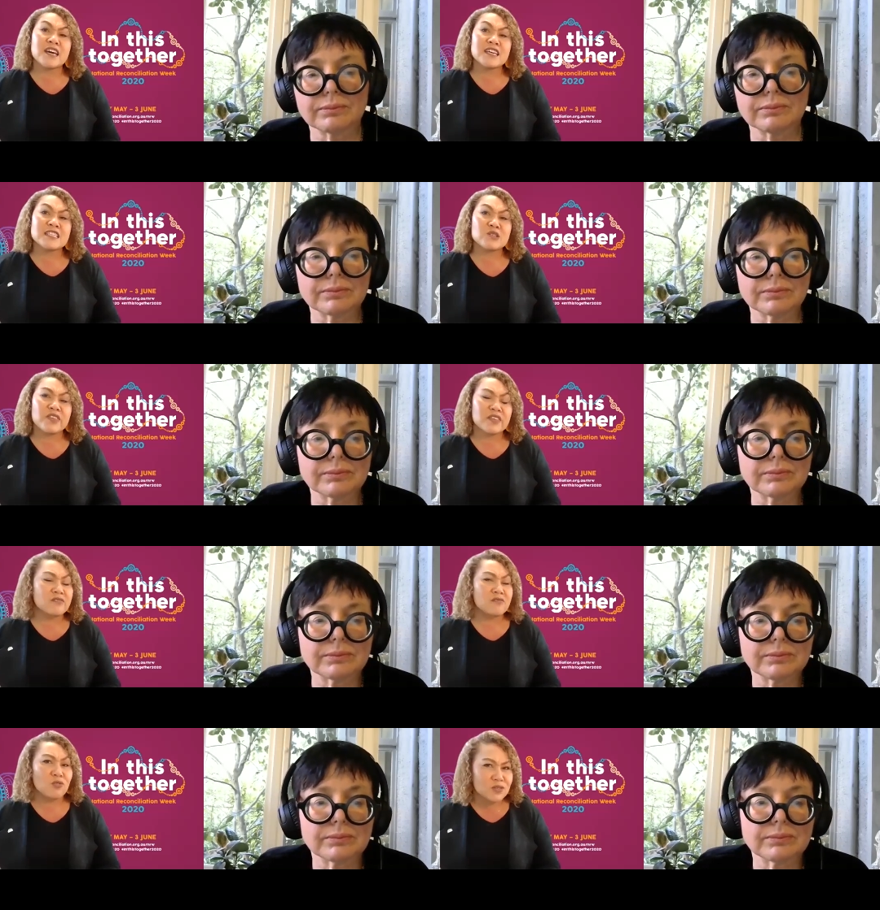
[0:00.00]
Speaker 1: so I think there
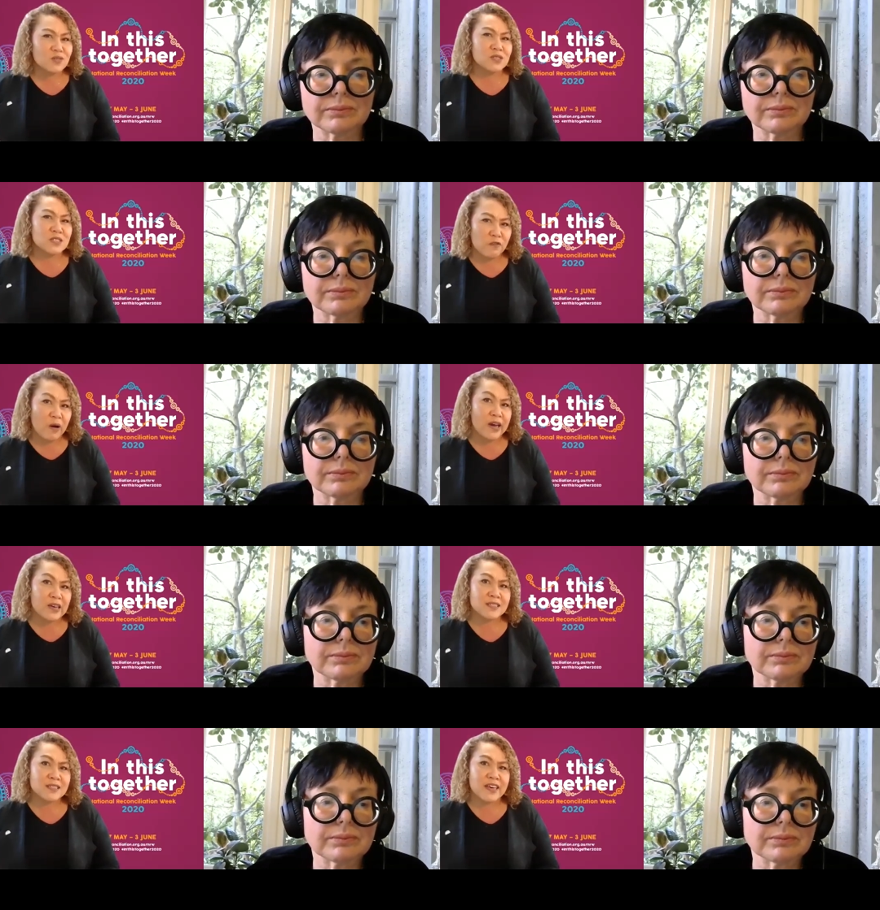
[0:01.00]
are all sorts of
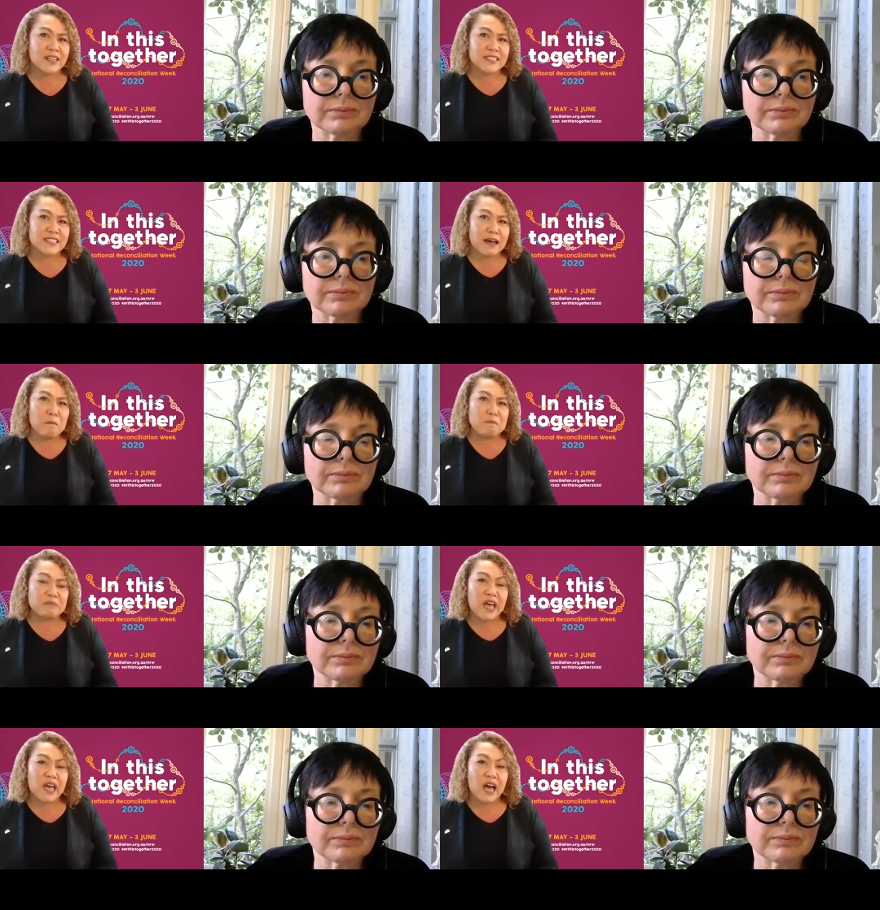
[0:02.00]
ways that um,
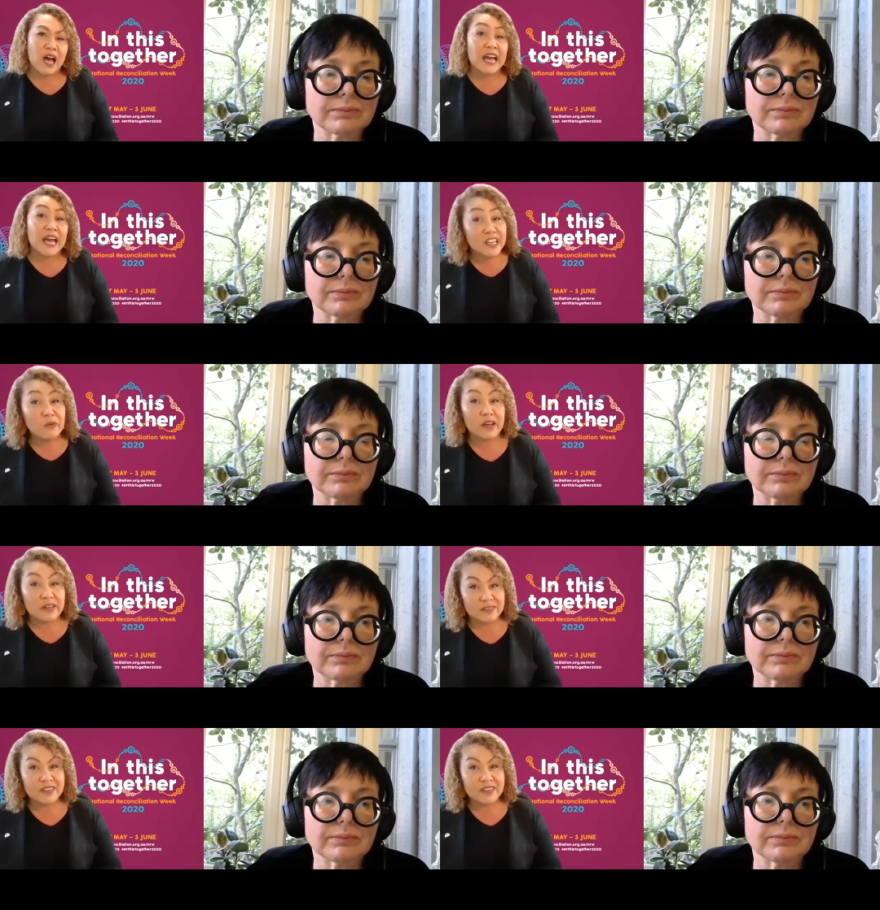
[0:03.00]

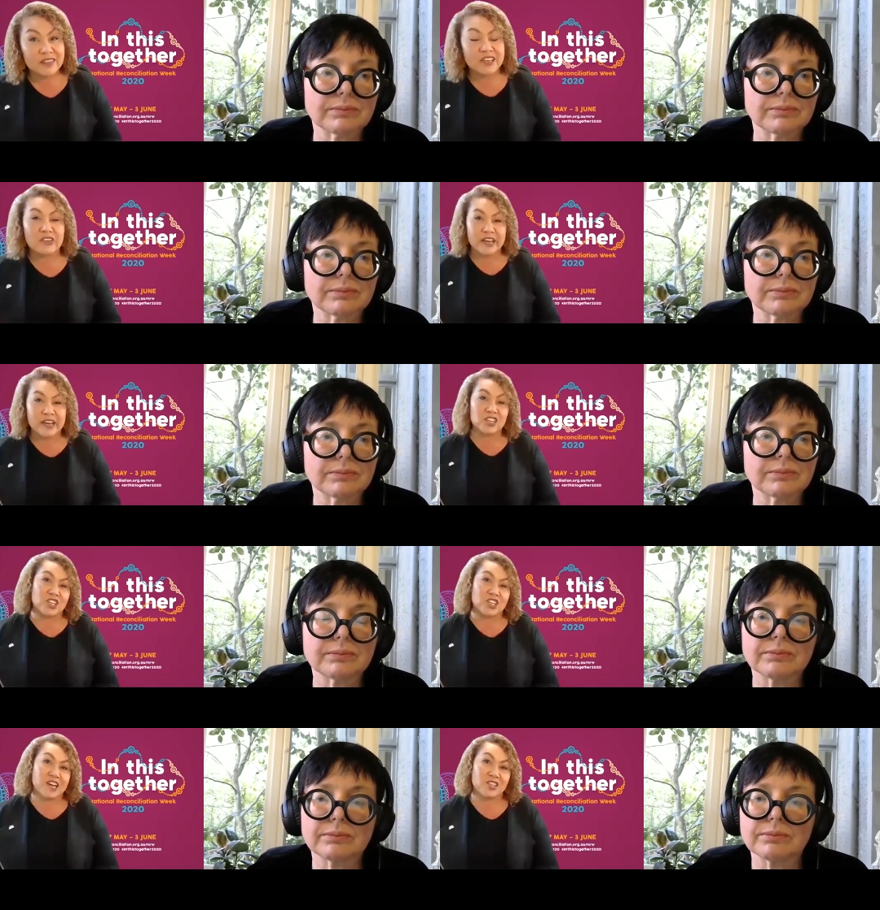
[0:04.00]
anyone can create
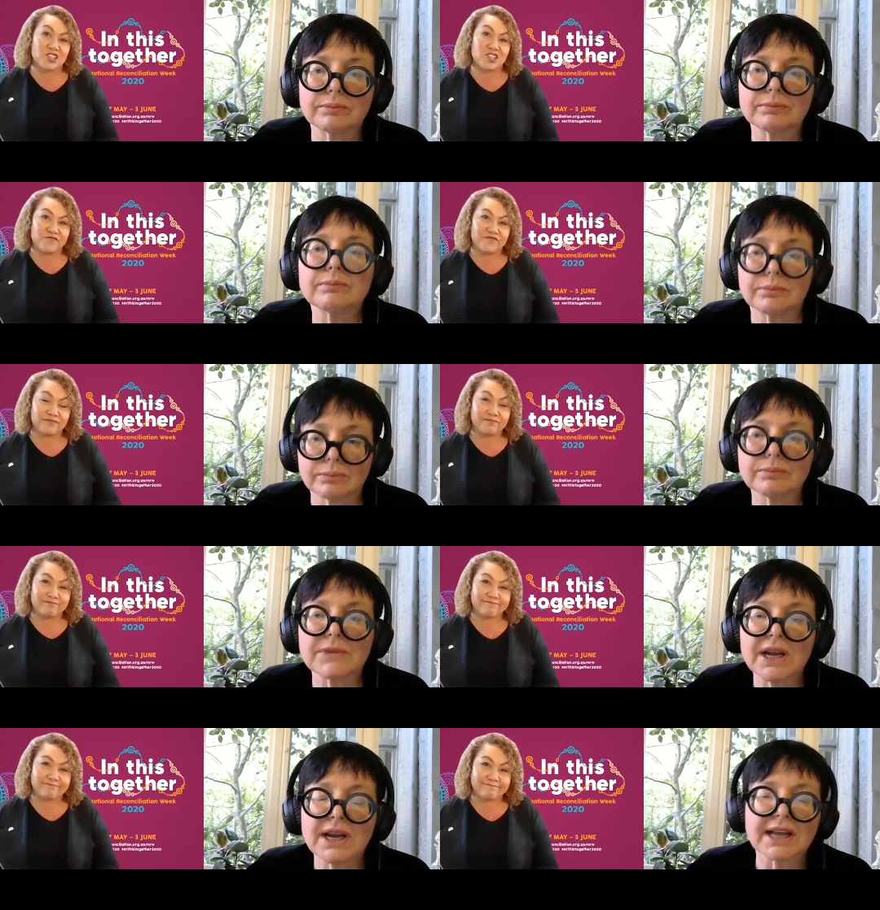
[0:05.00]
change.
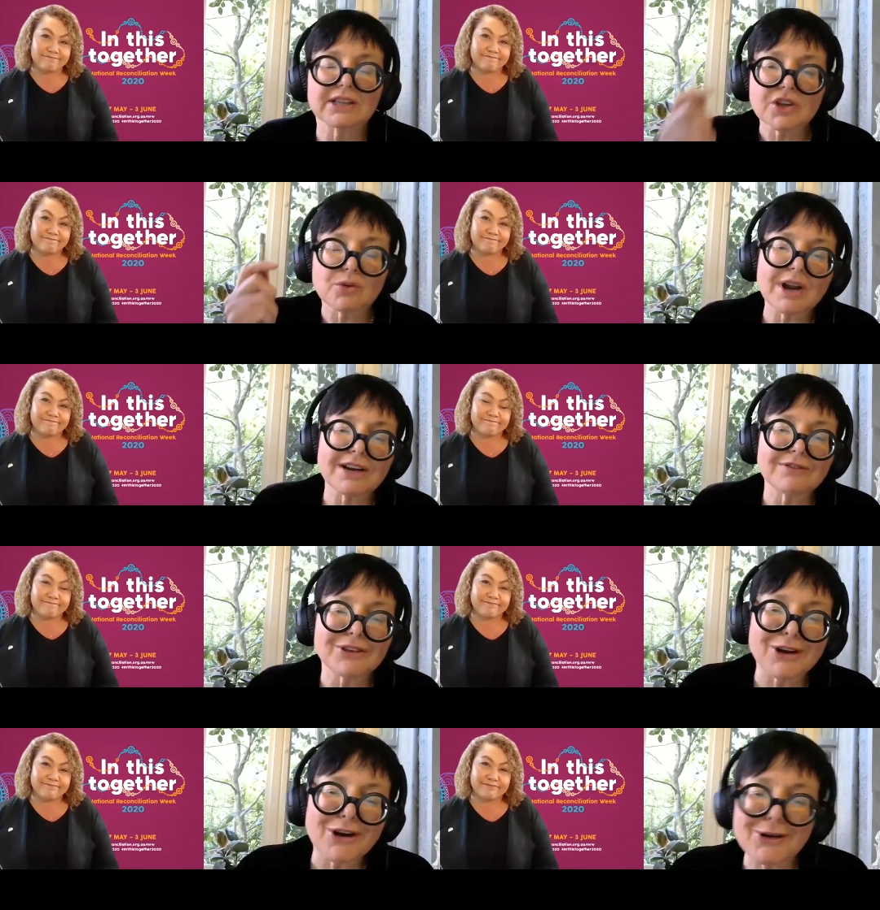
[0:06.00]
Speaker 2: And so one of the
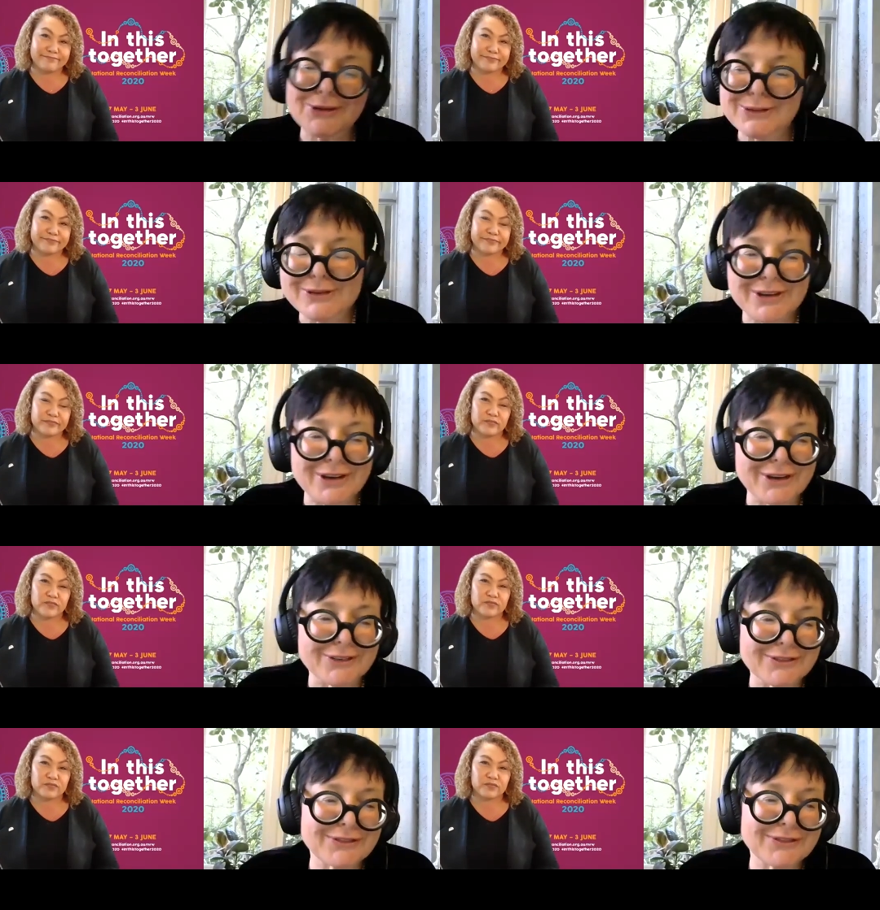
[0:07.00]
goals
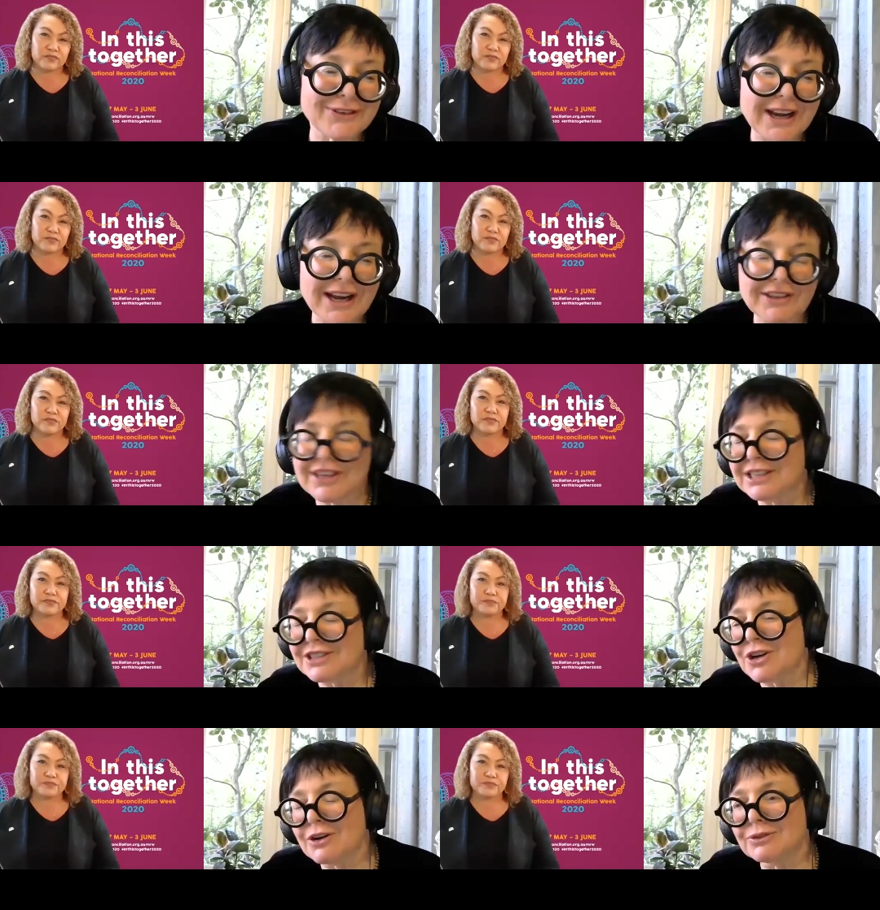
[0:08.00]
of, uh, I think it's
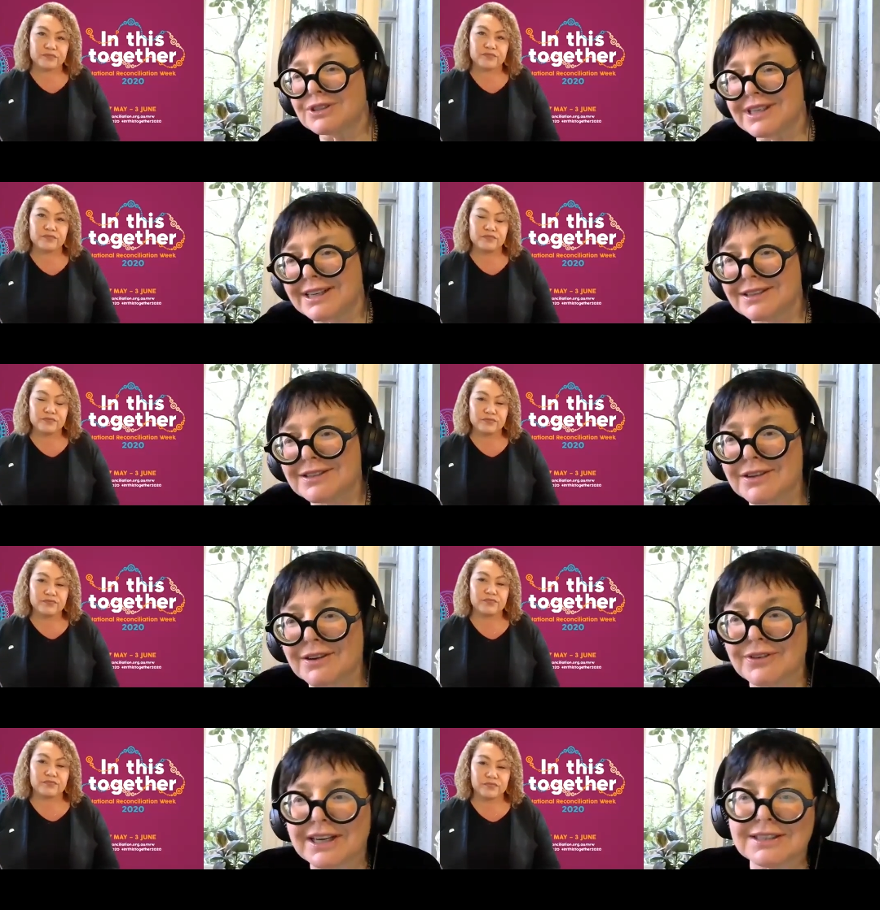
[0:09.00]
goal six of
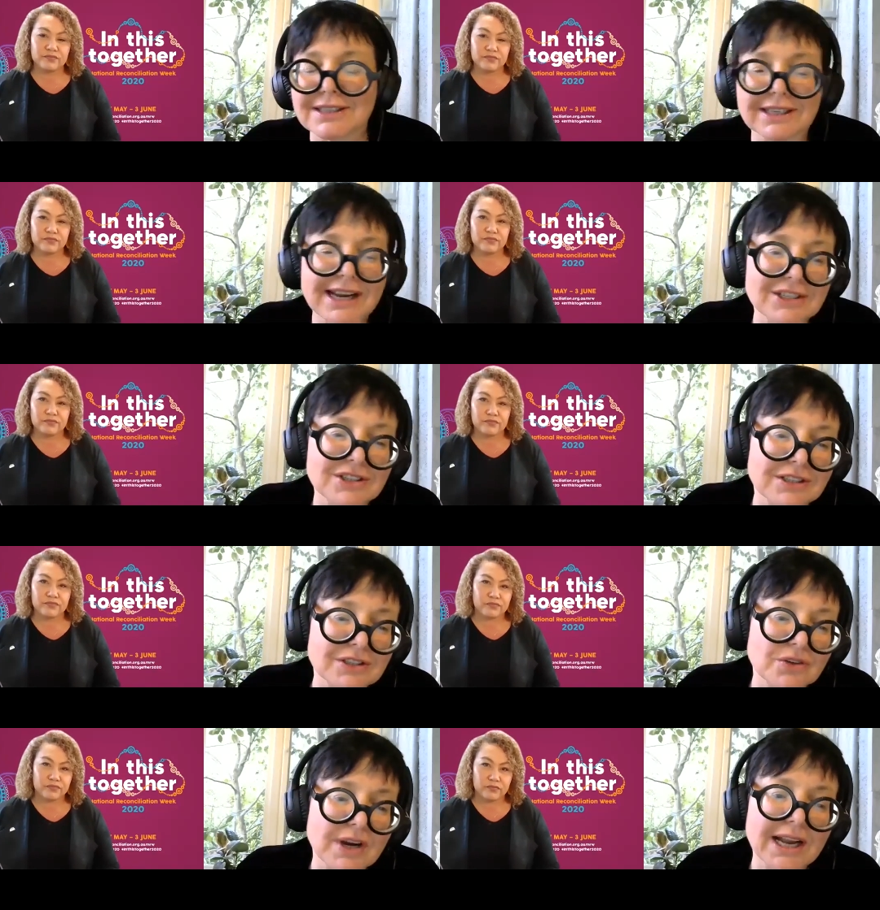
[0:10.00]
Reconciliation
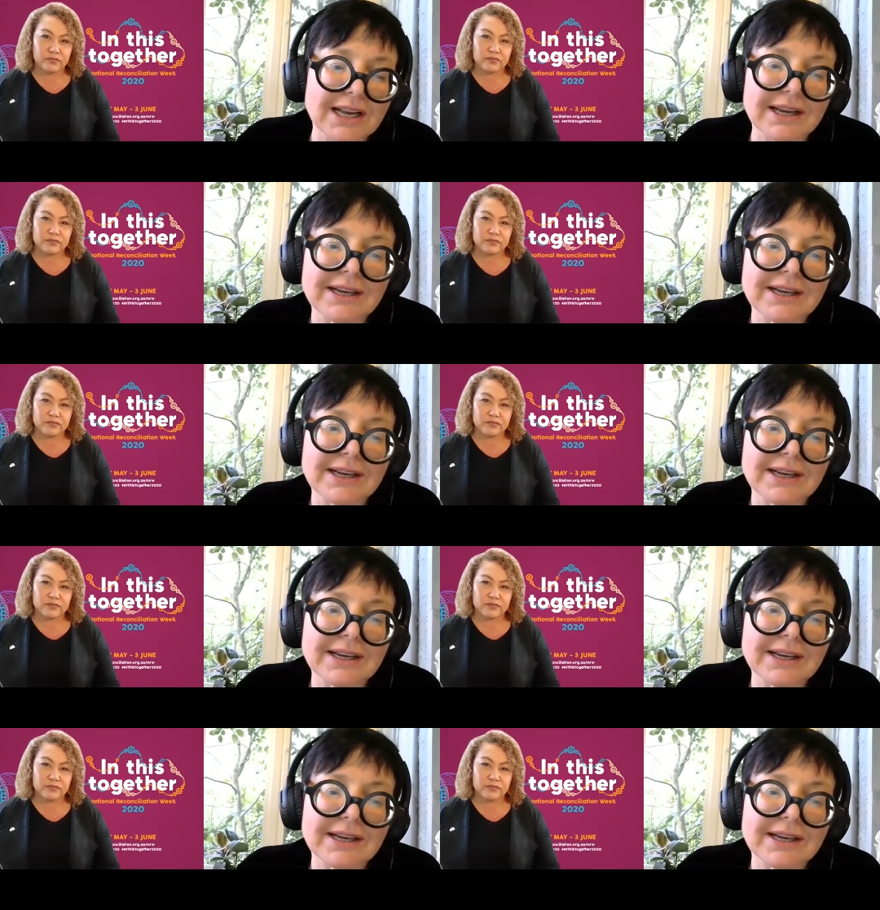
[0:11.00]
Australia,